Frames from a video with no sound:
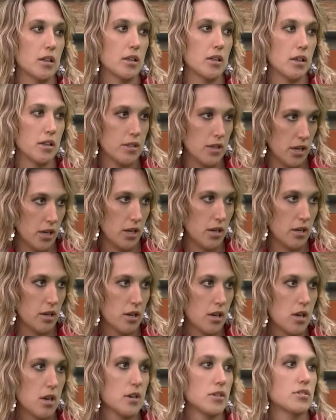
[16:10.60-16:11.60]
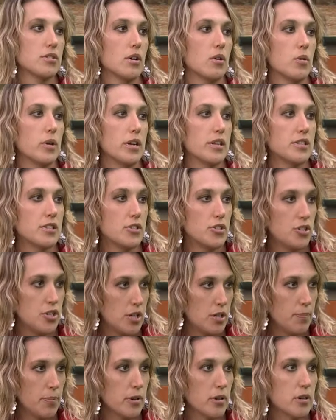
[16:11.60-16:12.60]
thing. So it's
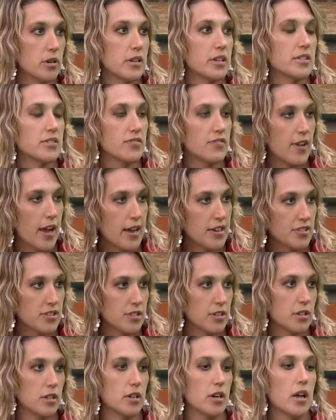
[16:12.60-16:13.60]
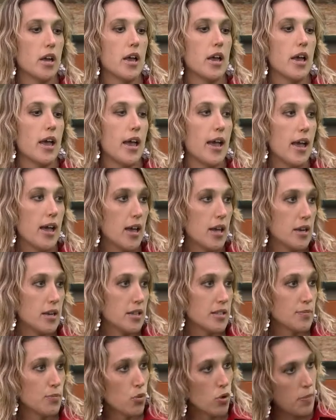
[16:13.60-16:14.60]
cheaper, it's faster, and
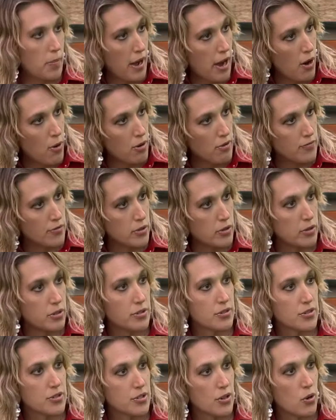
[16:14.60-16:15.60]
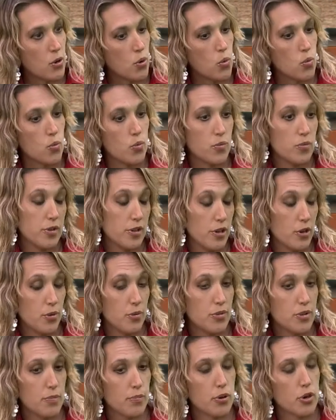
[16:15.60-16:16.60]
it's more powerful. So,
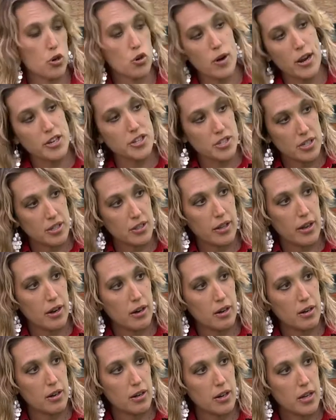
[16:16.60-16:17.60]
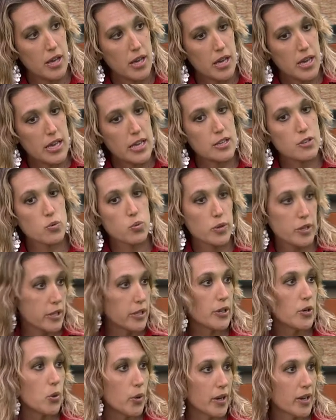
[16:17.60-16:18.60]
the progression there is really
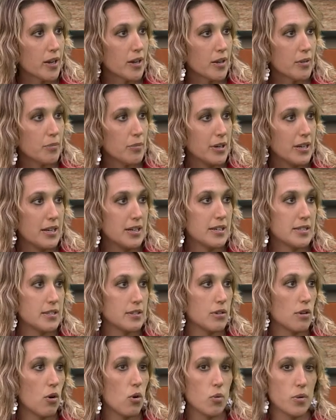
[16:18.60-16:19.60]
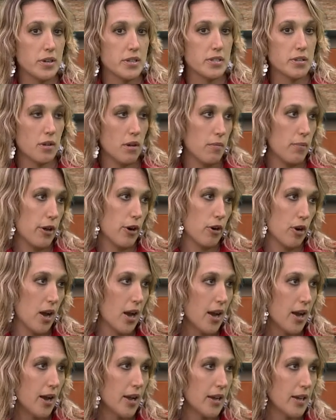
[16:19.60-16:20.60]
quick, but it isn't always a better
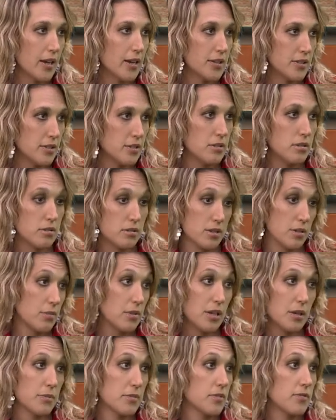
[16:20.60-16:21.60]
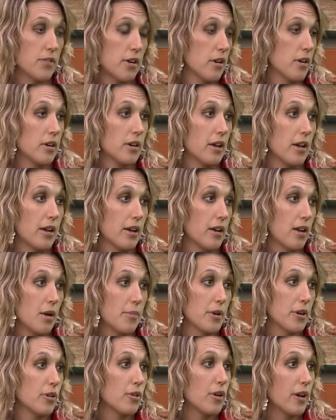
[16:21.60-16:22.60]
high. It's sometimes very
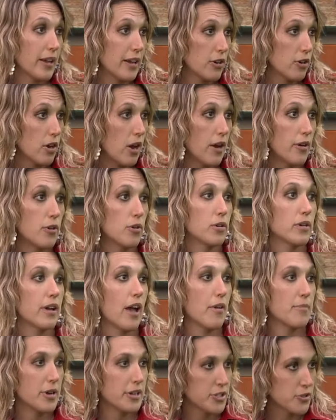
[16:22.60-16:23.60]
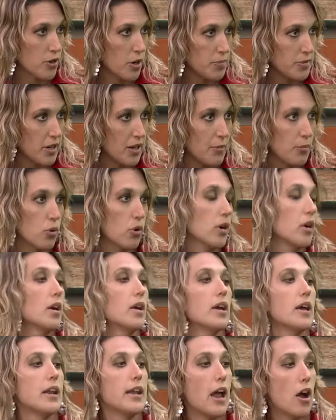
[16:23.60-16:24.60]
economical. I don't have my script anymore.
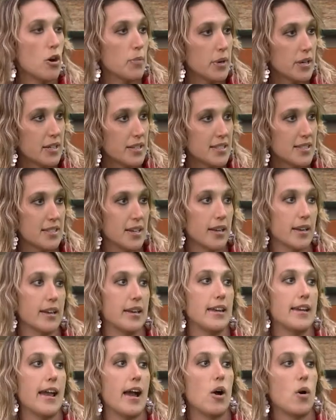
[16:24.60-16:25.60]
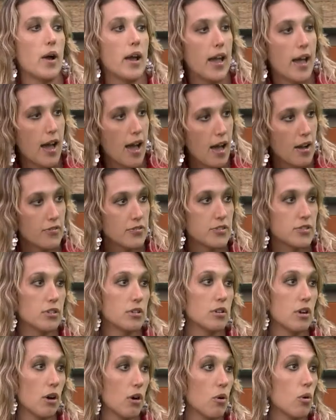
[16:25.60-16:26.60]
Now I'm getting sick. Now I have to
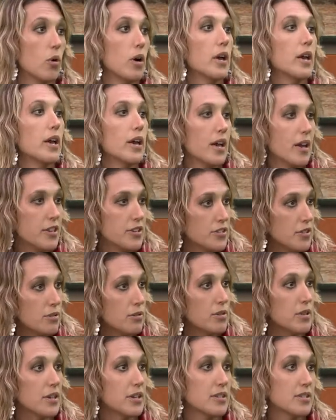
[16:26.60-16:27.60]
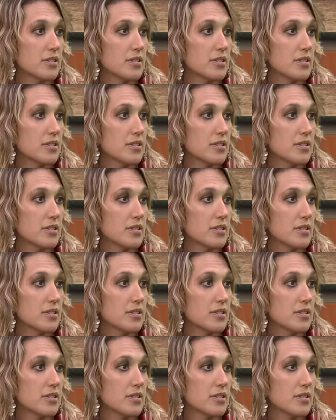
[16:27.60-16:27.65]
go and do this.